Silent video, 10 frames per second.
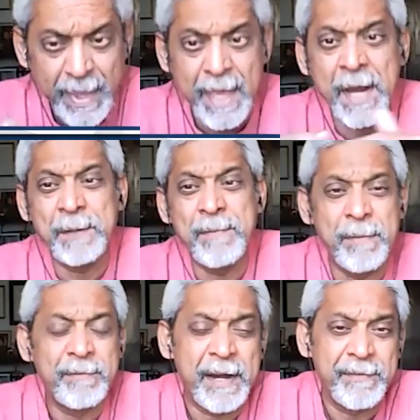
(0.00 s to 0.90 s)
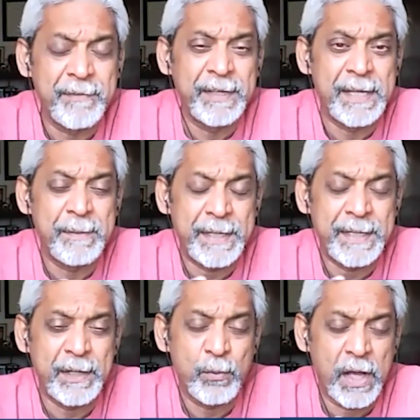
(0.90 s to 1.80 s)
And I remember very vividly
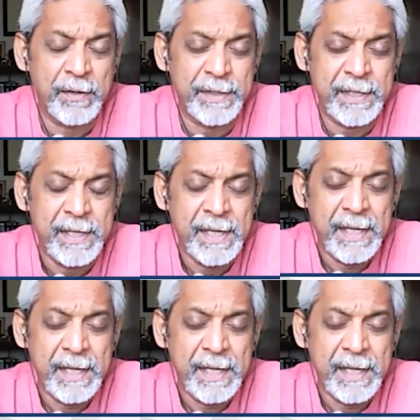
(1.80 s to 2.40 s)
being in one of the